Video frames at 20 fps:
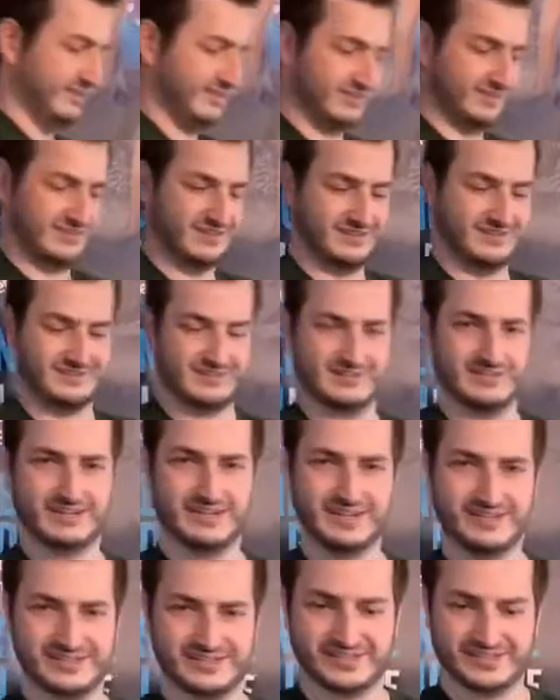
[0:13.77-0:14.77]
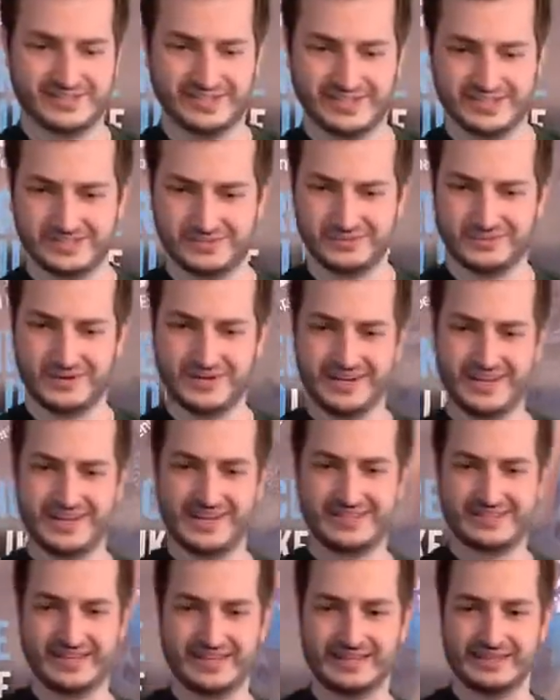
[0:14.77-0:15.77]
All right, so this one
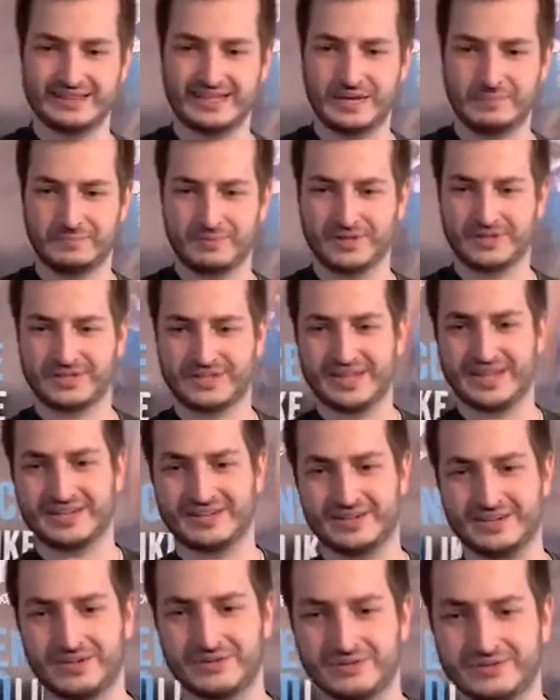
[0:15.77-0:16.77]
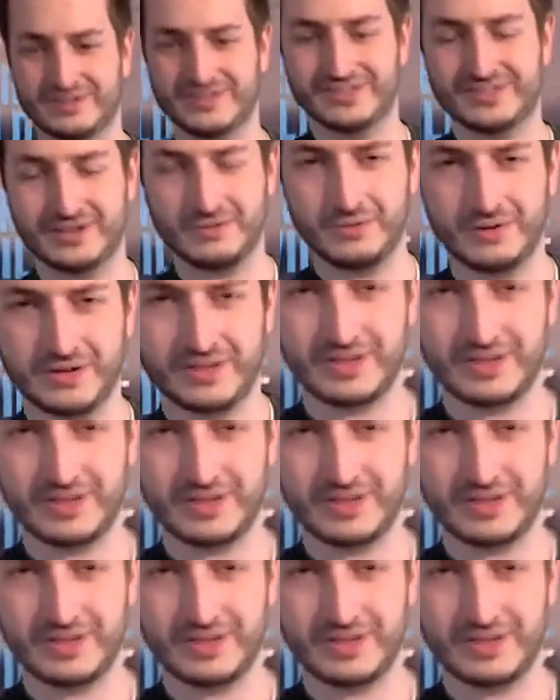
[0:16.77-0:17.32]
is a leopard gecko. These are one of the